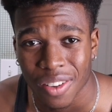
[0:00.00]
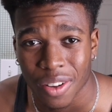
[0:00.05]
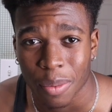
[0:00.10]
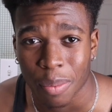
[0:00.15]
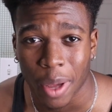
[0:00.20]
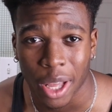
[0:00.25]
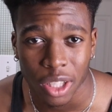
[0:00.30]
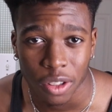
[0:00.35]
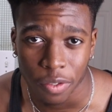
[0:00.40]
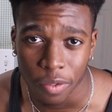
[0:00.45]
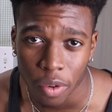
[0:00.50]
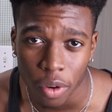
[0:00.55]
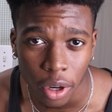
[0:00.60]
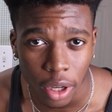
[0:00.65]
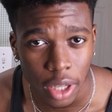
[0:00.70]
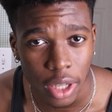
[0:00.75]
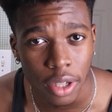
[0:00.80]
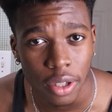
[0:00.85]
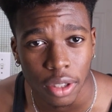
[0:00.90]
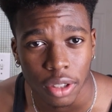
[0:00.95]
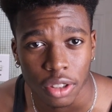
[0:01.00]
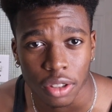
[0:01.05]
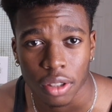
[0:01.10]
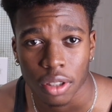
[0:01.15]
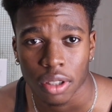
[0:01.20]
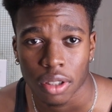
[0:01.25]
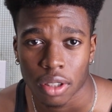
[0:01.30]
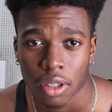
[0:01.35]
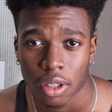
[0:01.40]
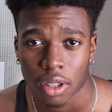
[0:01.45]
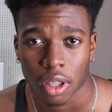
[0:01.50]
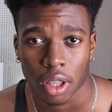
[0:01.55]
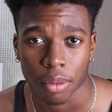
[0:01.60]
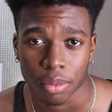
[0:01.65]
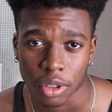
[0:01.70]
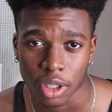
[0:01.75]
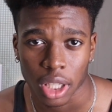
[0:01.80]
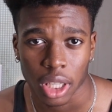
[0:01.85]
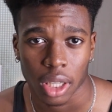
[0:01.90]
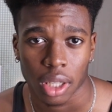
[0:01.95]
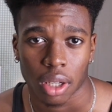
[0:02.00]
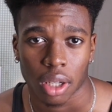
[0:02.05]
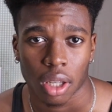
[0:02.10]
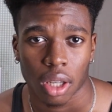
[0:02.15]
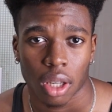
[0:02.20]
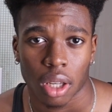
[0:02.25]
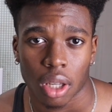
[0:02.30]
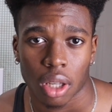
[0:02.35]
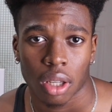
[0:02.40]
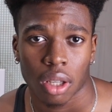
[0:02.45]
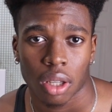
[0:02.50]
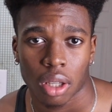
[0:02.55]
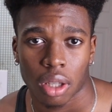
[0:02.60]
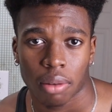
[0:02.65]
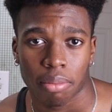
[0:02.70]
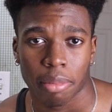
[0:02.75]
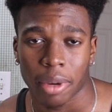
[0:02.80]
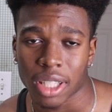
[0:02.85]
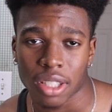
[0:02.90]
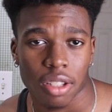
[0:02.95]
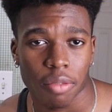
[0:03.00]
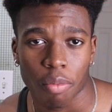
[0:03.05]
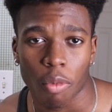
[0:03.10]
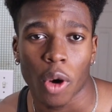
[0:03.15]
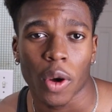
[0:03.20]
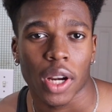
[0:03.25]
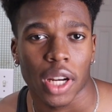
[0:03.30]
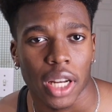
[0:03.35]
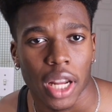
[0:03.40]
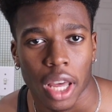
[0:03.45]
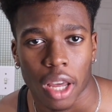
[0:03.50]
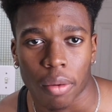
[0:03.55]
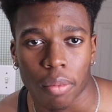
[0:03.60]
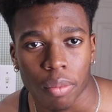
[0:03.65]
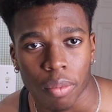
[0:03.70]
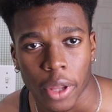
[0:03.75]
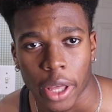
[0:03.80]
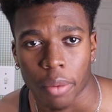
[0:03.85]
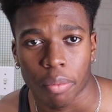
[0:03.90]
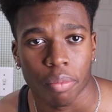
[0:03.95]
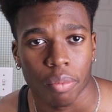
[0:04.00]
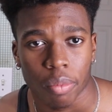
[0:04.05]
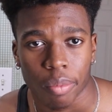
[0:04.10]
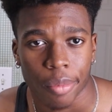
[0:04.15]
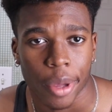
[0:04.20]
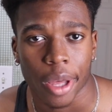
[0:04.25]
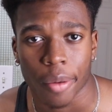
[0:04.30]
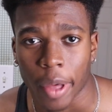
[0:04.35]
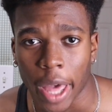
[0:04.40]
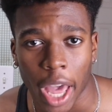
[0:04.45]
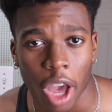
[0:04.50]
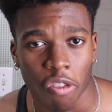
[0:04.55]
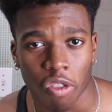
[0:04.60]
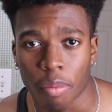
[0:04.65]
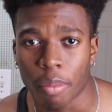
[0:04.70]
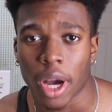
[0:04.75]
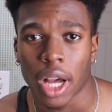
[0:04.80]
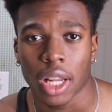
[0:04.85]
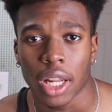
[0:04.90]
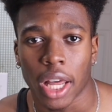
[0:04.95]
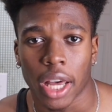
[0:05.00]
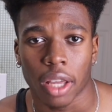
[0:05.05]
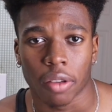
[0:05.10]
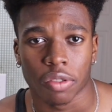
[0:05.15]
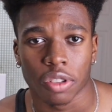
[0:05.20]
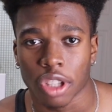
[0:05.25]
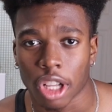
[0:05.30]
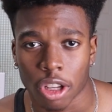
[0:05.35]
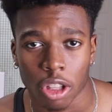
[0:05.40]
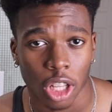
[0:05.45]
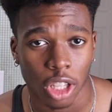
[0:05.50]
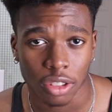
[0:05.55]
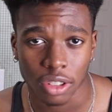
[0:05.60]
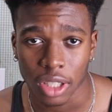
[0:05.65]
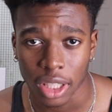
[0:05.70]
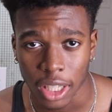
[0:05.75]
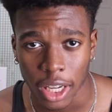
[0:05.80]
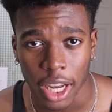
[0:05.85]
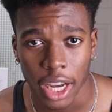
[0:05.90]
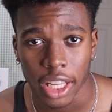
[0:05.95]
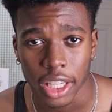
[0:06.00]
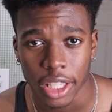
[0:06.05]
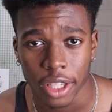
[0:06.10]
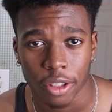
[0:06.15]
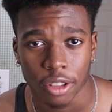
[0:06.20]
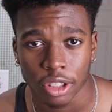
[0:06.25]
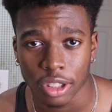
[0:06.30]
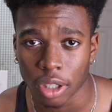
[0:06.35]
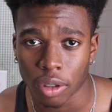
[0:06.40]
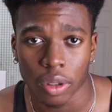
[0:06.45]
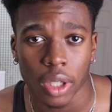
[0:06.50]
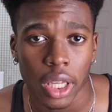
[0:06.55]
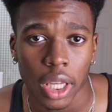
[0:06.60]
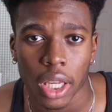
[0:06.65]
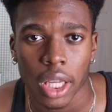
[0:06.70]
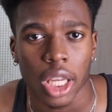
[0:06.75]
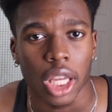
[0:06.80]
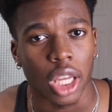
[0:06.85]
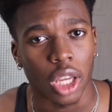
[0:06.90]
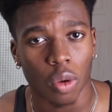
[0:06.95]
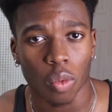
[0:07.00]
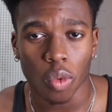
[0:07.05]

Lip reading: the past 4 years. You know what I'm saying? Basically more than that, like half of my life, so close to 9 years, so it